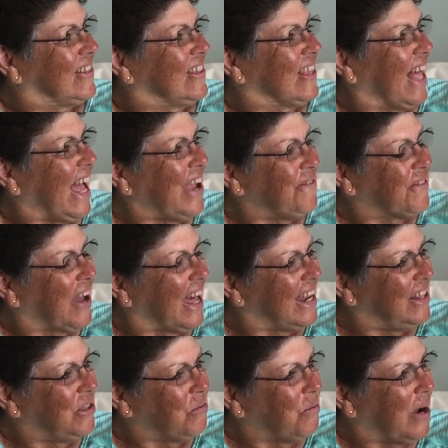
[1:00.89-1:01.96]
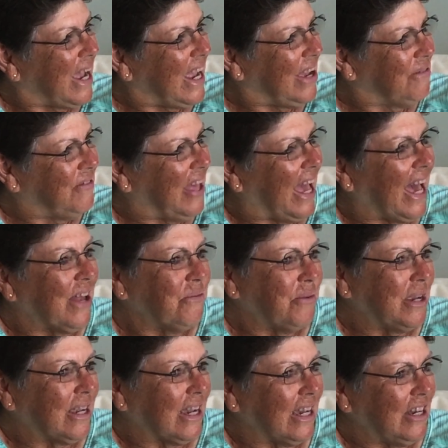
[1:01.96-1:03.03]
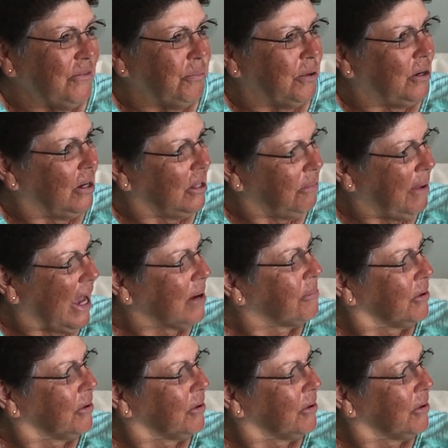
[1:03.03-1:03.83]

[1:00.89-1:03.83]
life got in the way of that, and we kind of put it on the back